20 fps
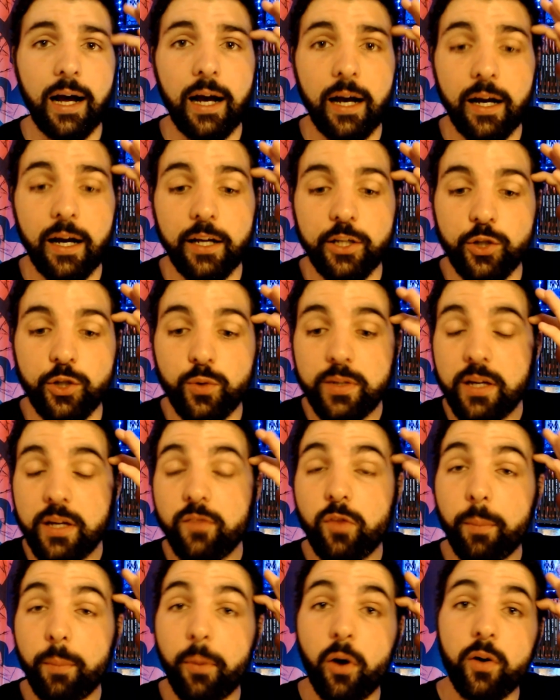you give
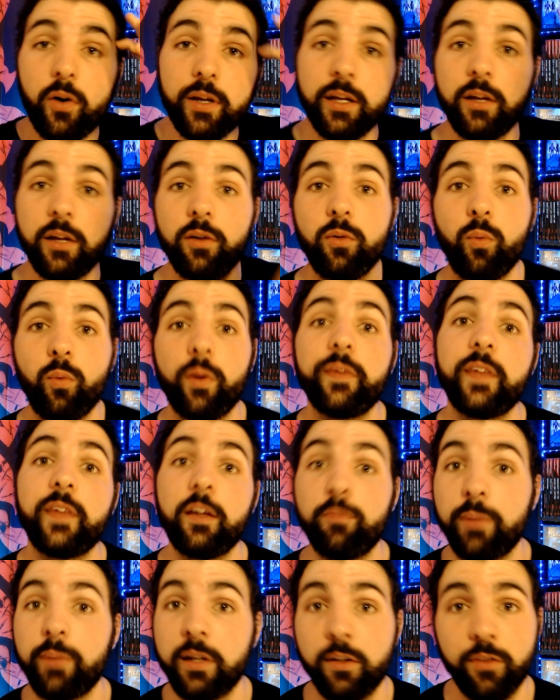the party what they've
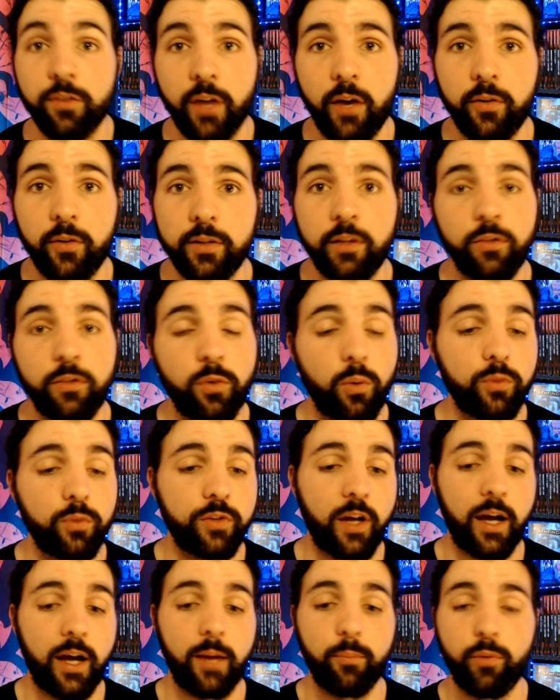been desiring this whole
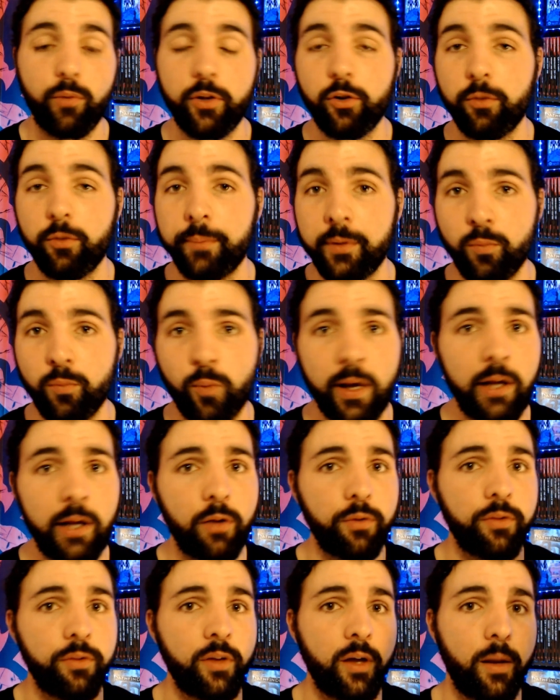time, whether it be
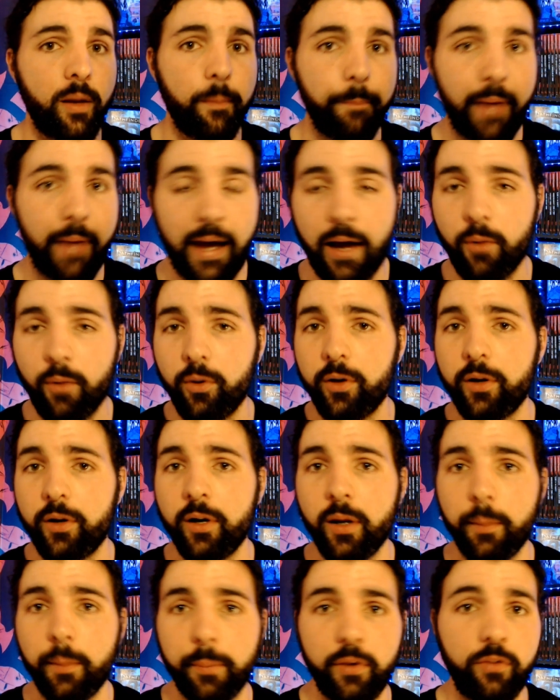wealth, power,
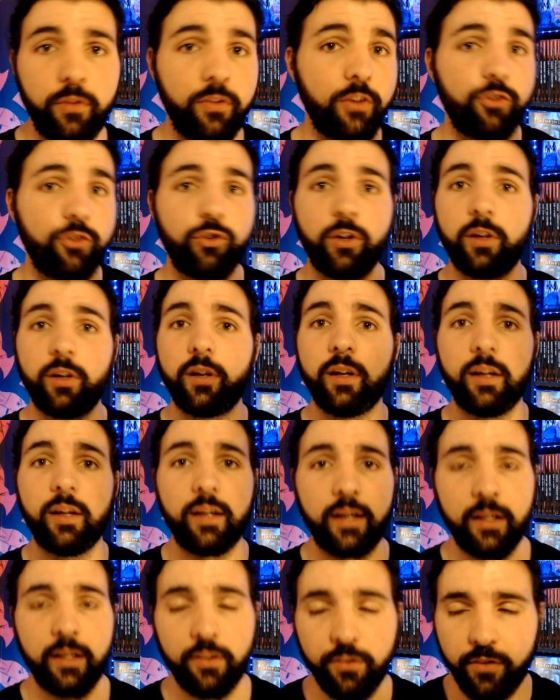position,
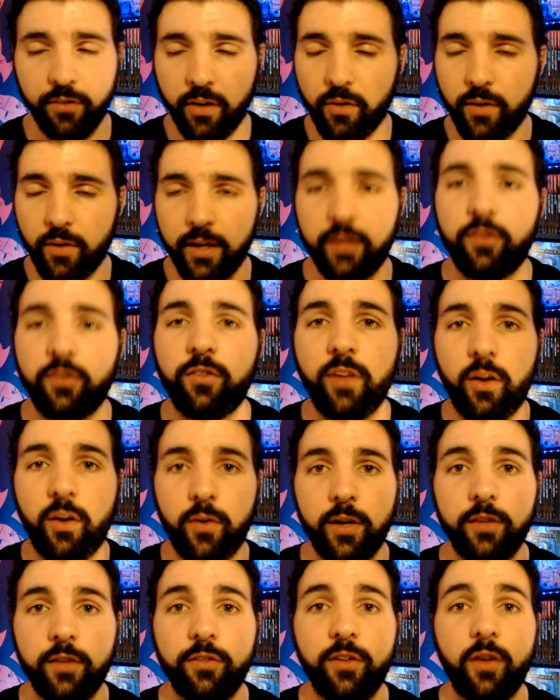etc., etc.,
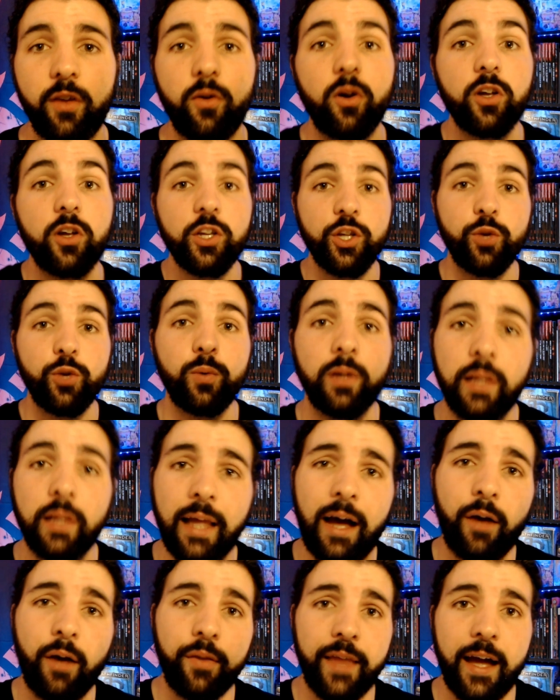etc. You
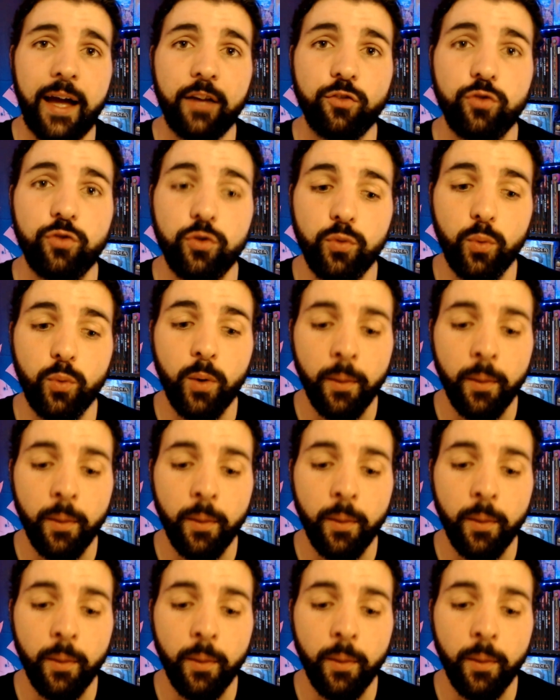allow that to